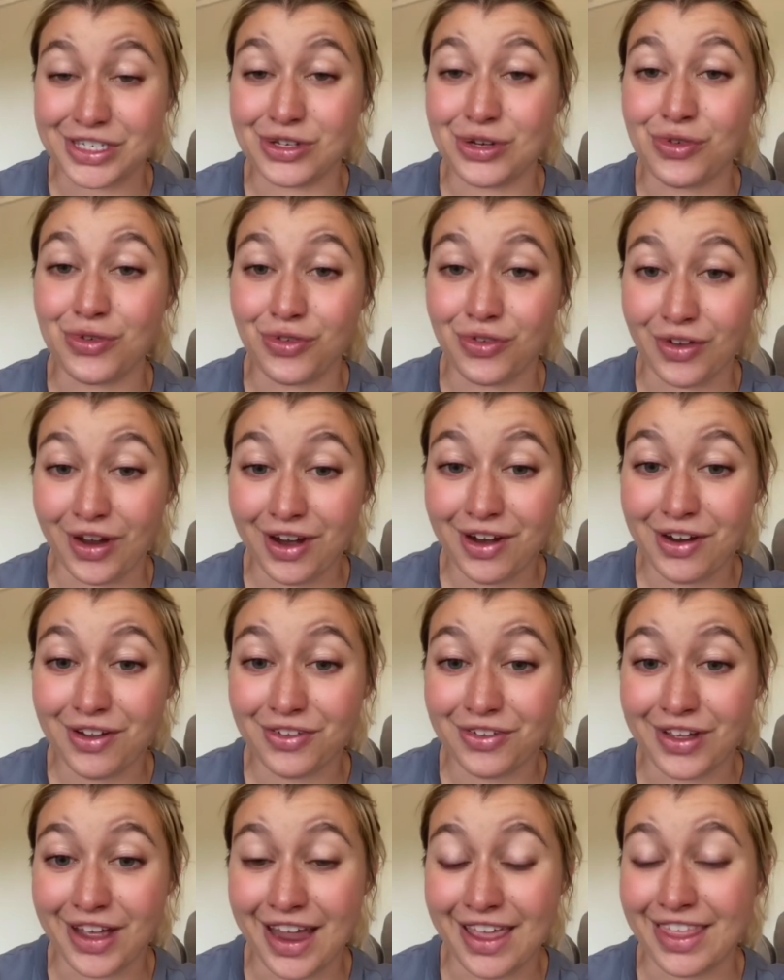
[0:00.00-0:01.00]

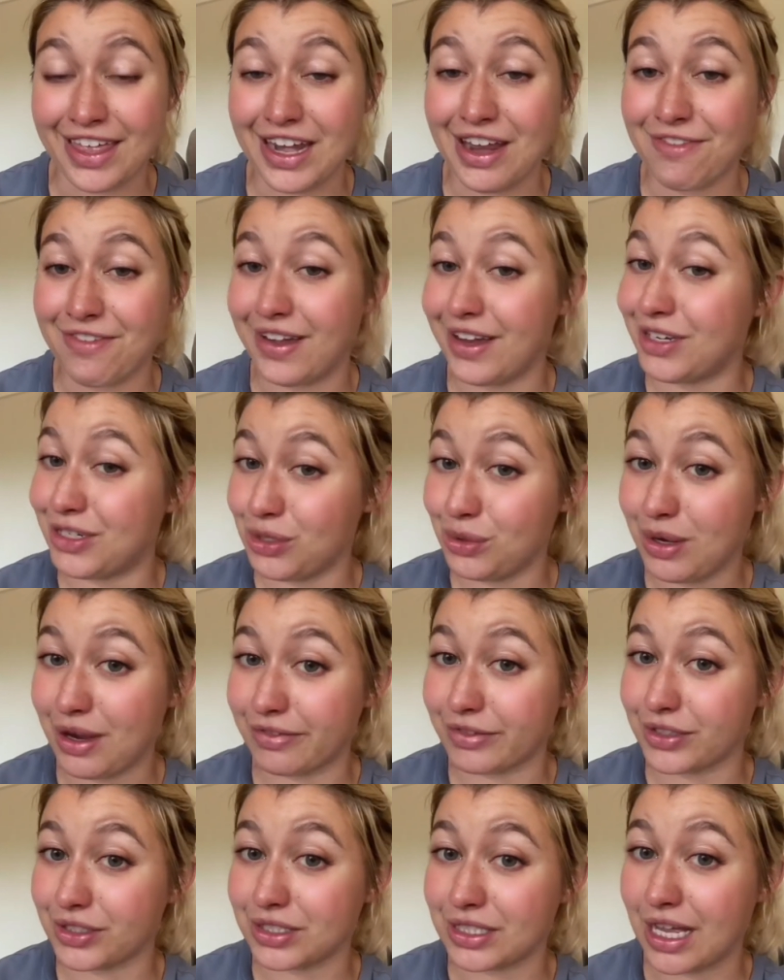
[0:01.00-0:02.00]
verify that if I do
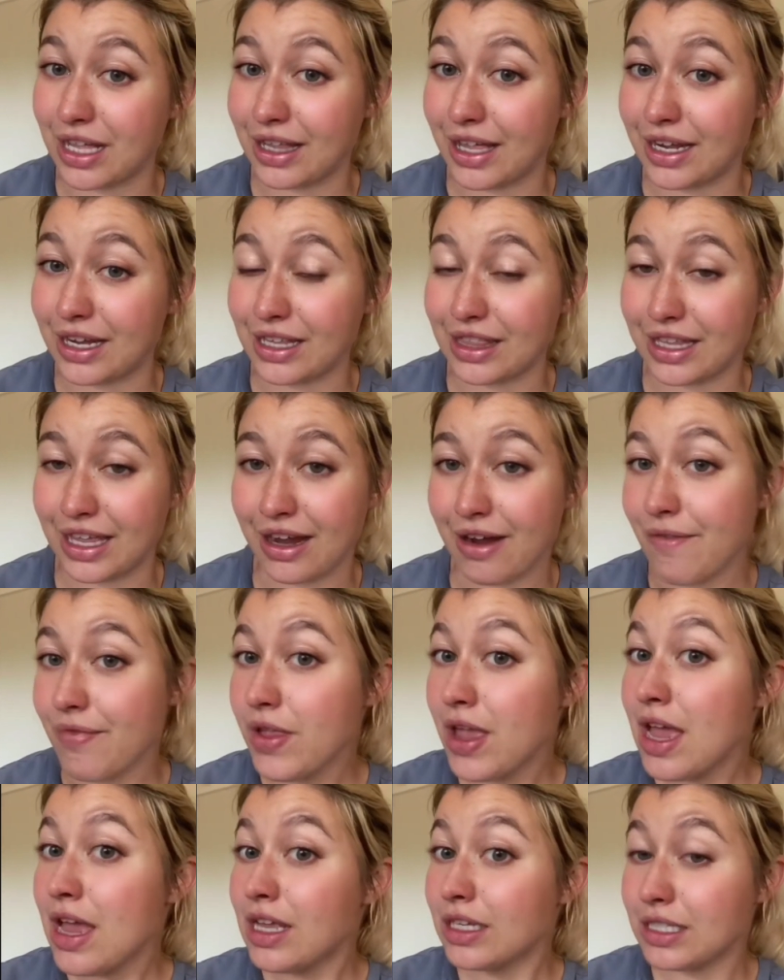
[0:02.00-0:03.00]
ever sell anything,
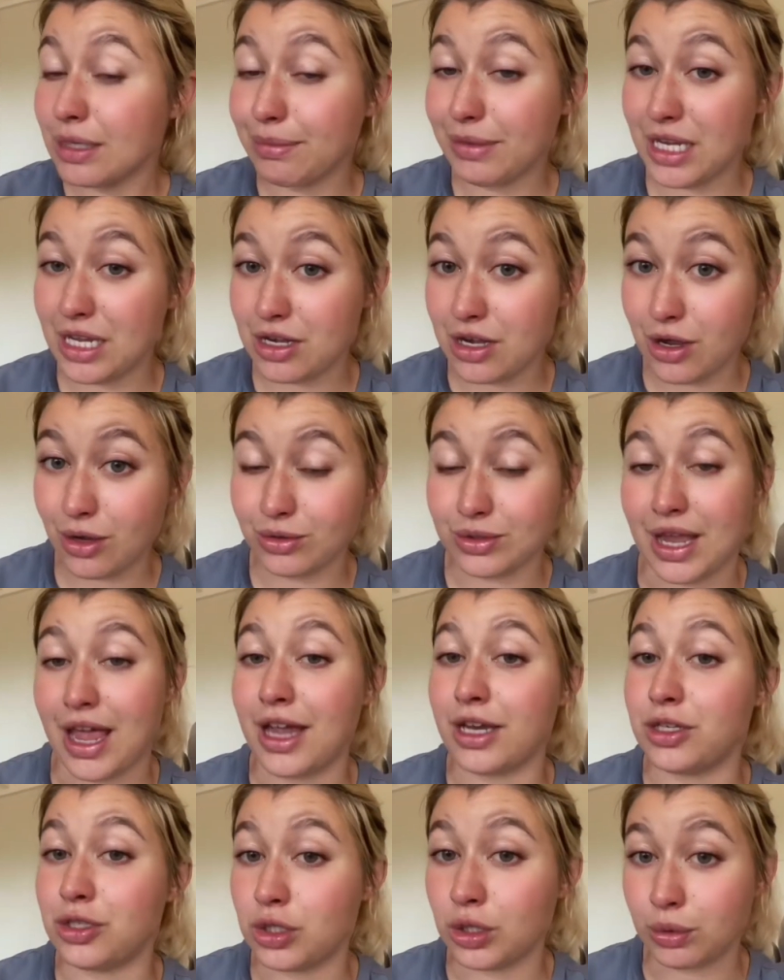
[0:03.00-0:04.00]
somebody knows I
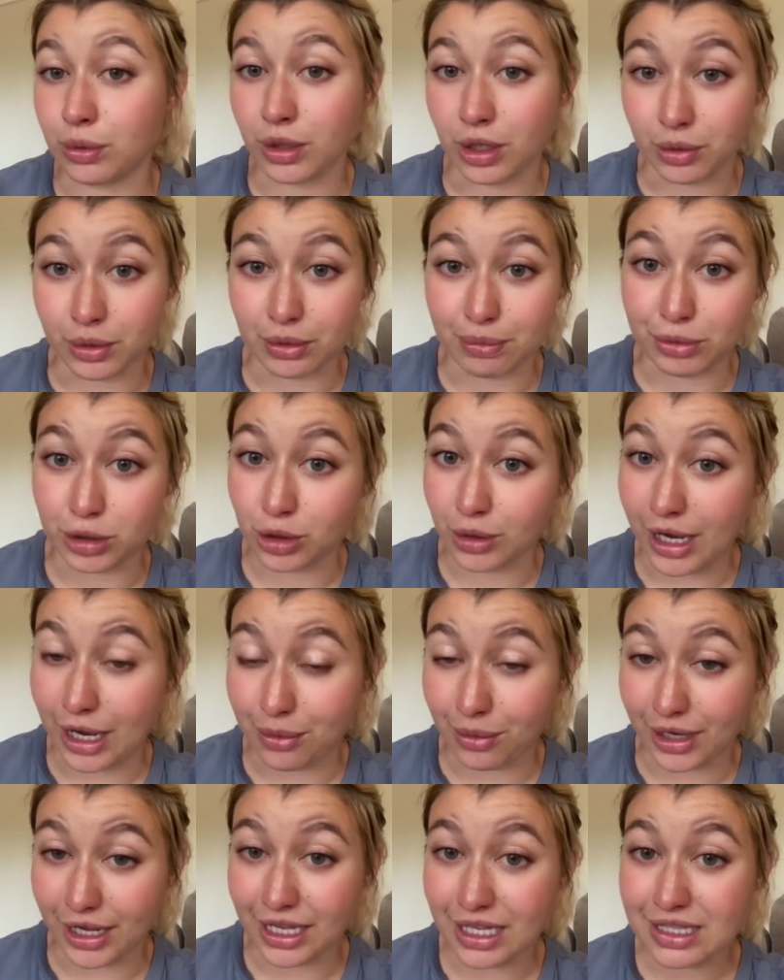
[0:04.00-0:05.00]
do work with blue-eyed
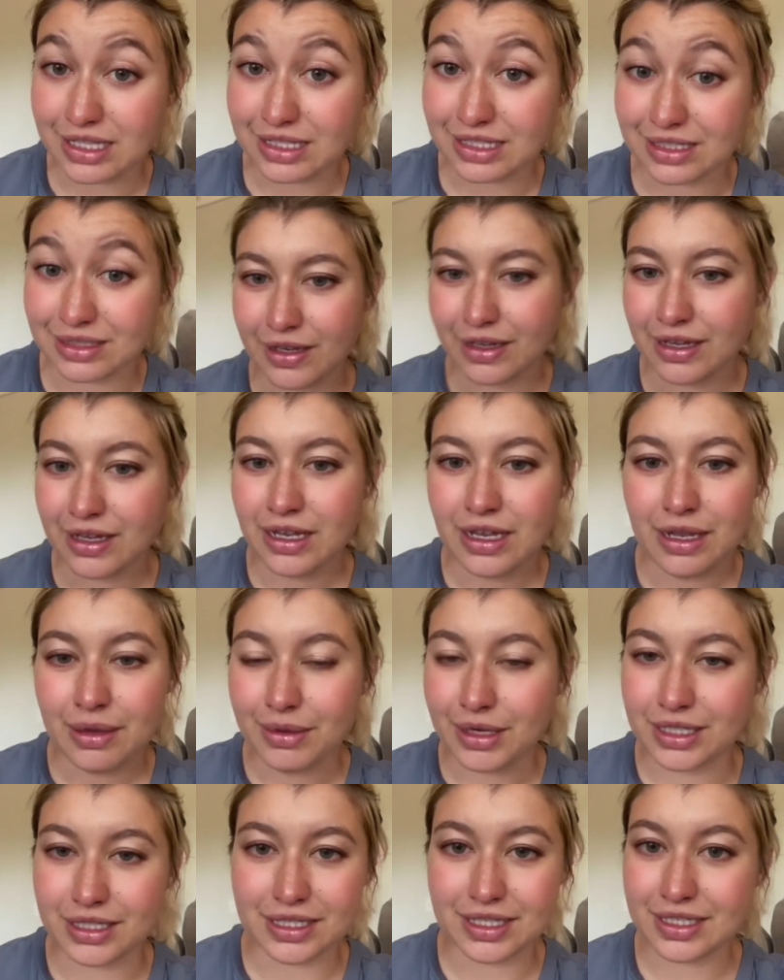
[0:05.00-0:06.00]
whites.
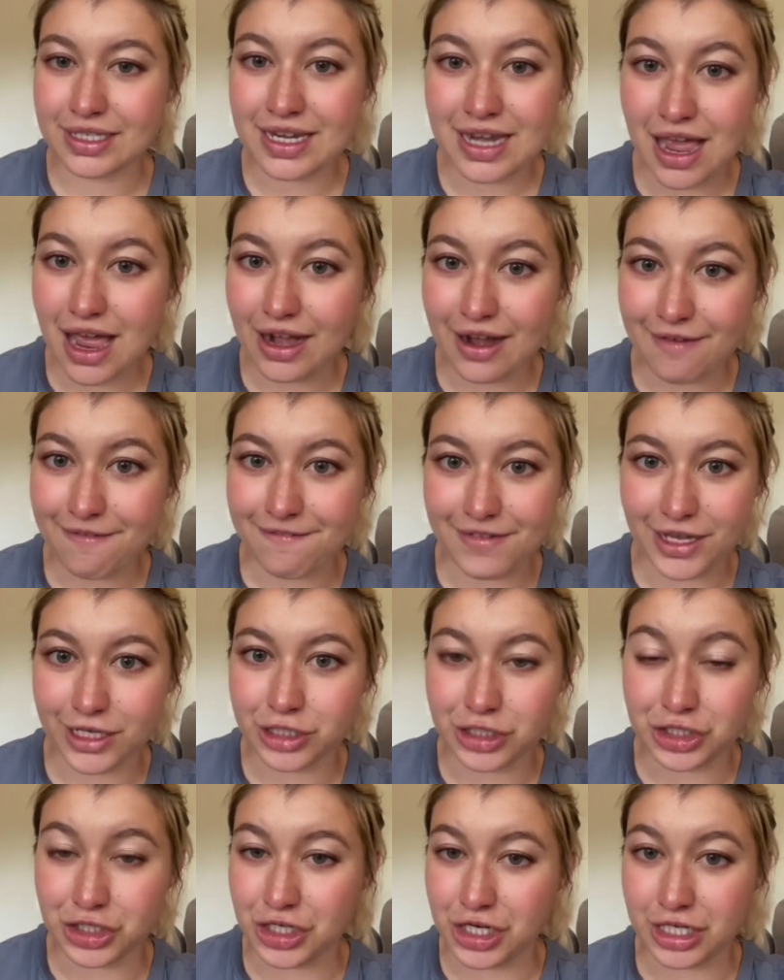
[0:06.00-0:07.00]
Because it's not a fun
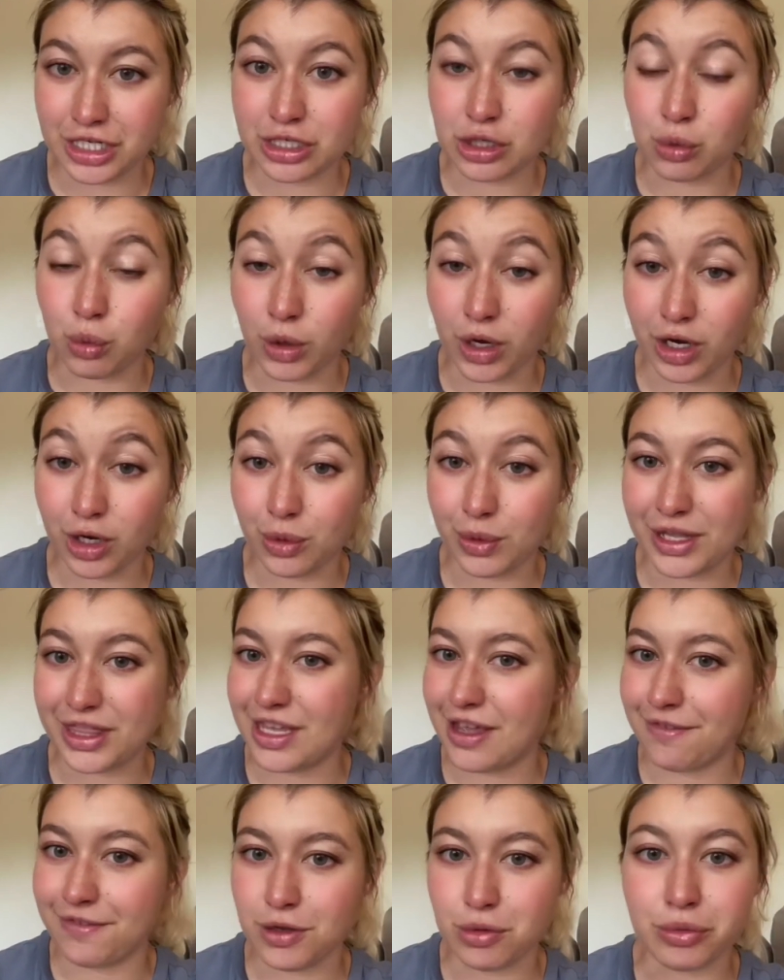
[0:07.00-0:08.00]
gene to work with
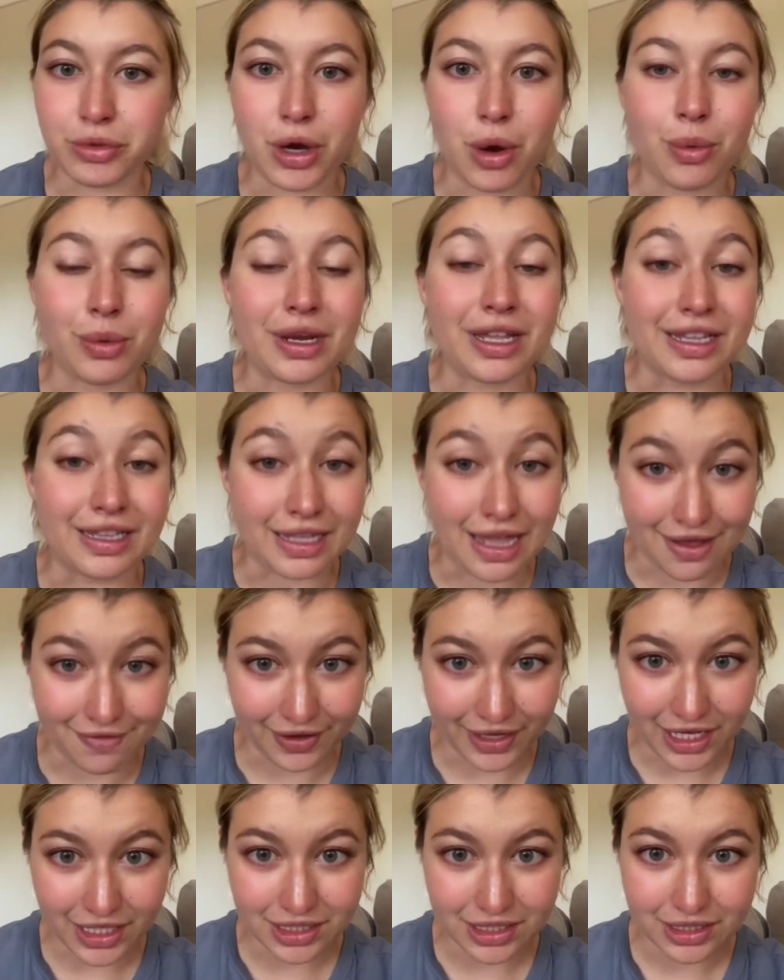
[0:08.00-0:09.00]
if you don't love
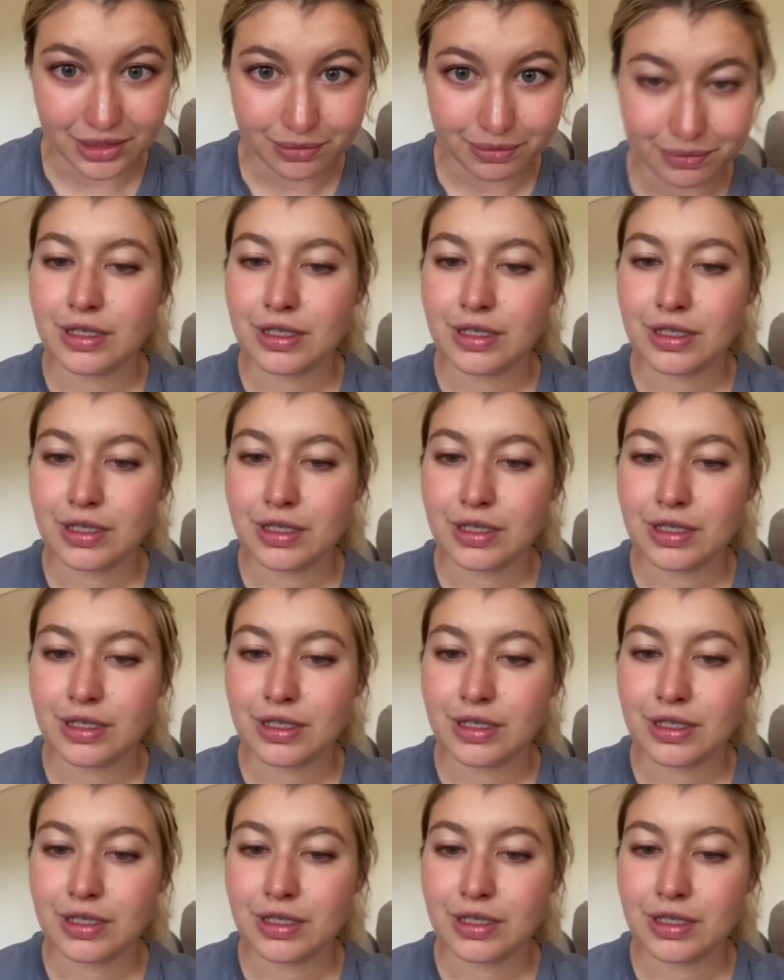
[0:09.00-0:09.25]
it.